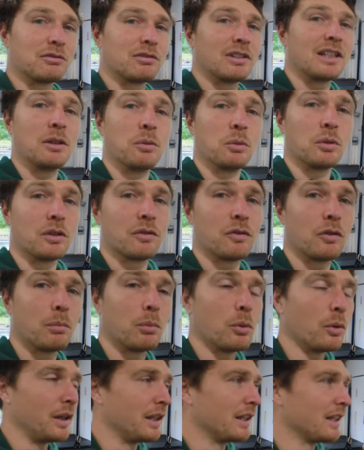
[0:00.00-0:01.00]
a really wonderful
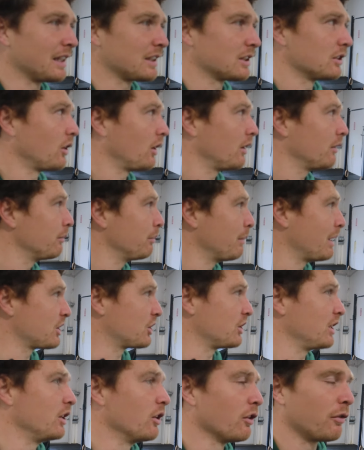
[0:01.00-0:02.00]
point that's not
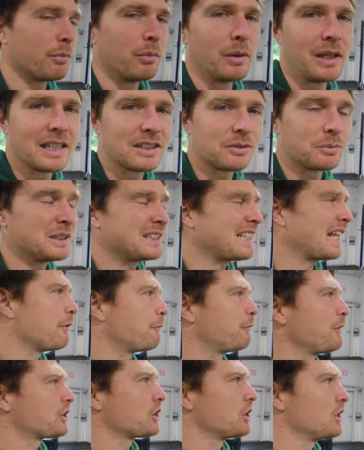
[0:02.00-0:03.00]
mentioned enough. Because we say
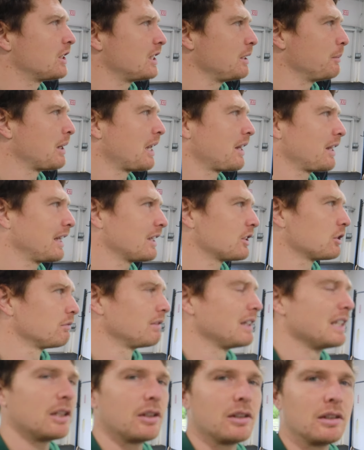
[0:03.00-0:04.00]
efficiency, but I think that's a
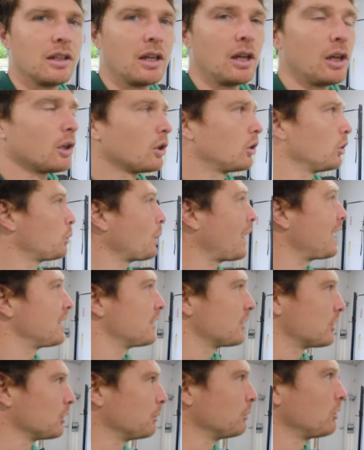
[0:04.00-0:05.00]
really good way
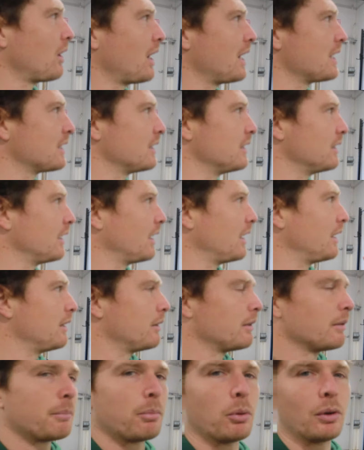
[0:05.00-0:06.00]
to summarize
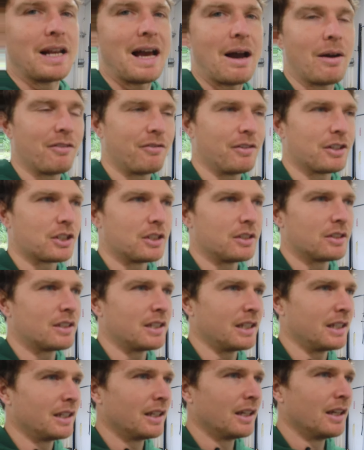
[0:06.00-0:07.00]
and point out
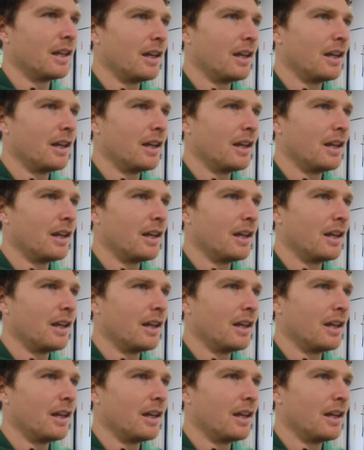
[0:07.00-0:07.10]
efficiency. Yep.